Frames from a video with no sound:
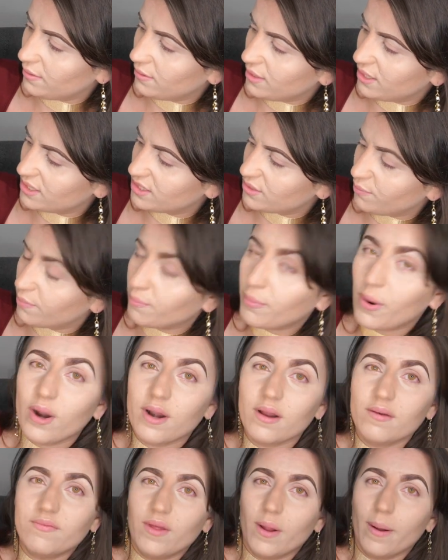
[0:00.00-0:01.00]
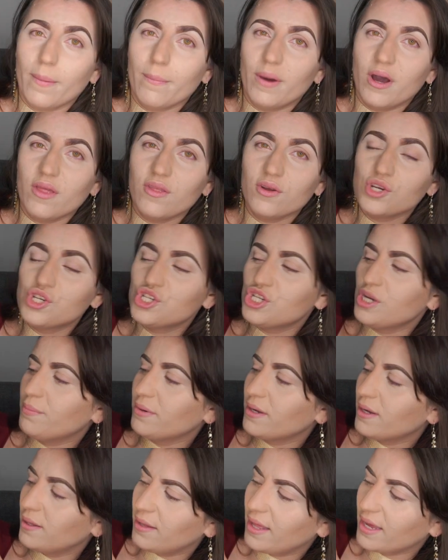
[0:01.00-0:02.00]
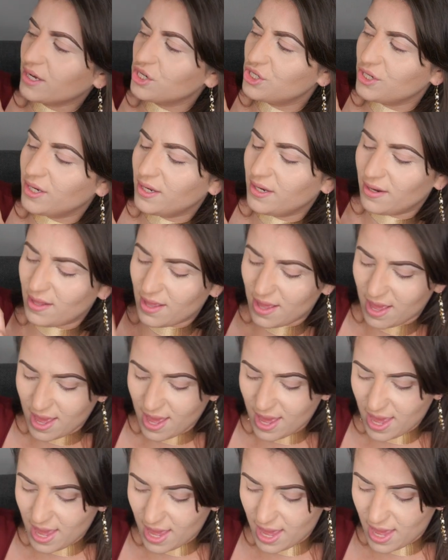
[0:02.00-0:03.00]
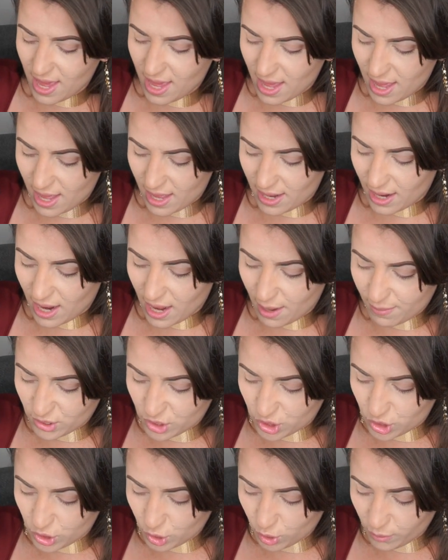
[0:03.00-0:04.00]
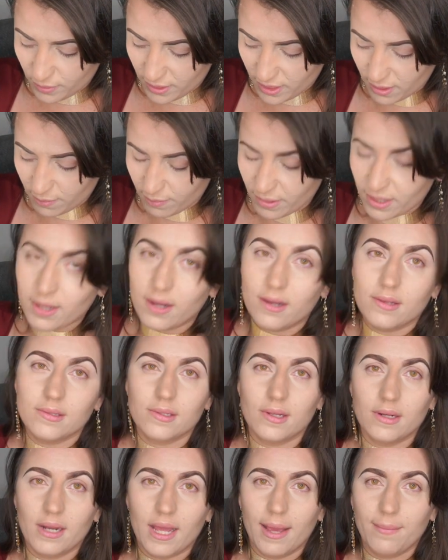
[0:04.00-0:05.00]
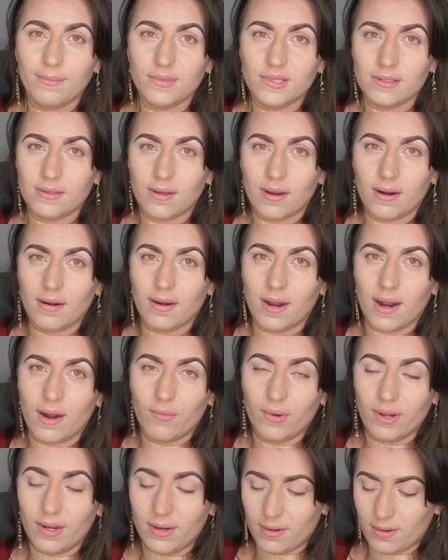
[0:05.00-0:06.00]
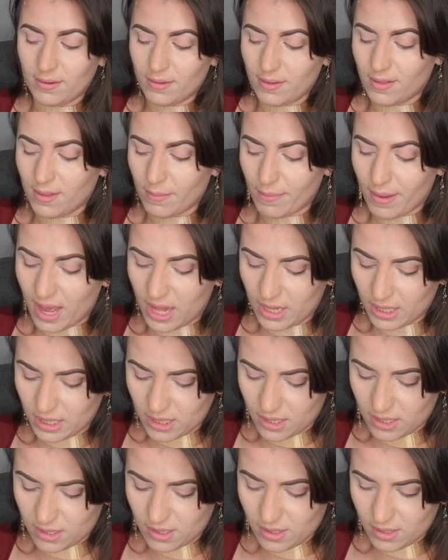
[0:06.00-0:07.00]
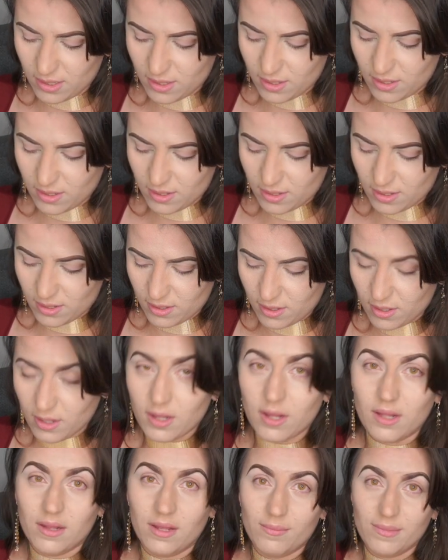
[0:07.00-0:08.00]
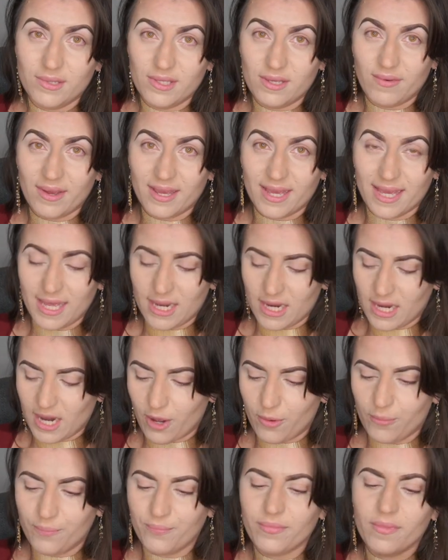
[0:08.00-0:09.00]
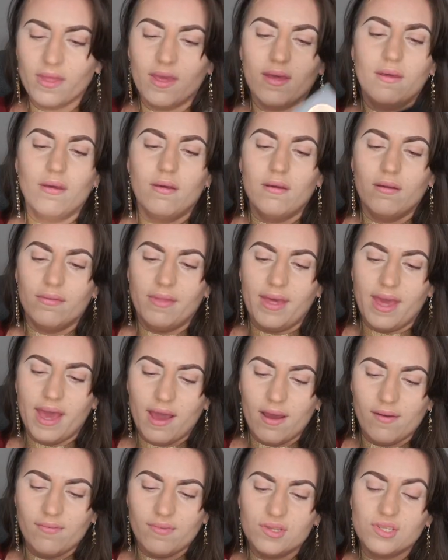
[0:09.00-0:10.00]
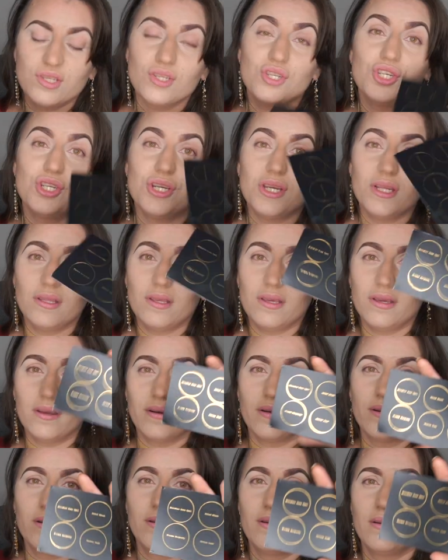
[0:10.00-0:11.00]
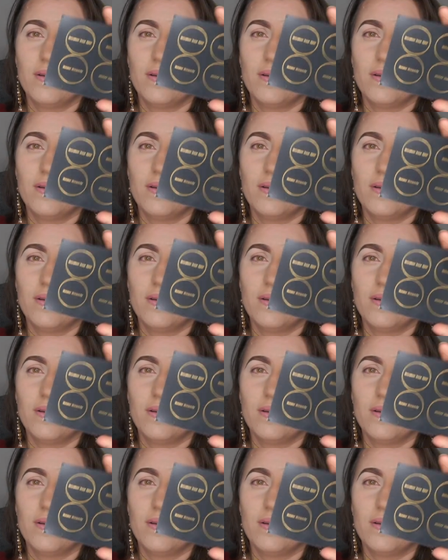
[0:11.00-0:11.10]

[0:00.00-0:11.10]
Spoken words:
it's part of their mothership collection, and I'm assuming because the names are not written in the palette, let me see if I can get it out. They have this sheet here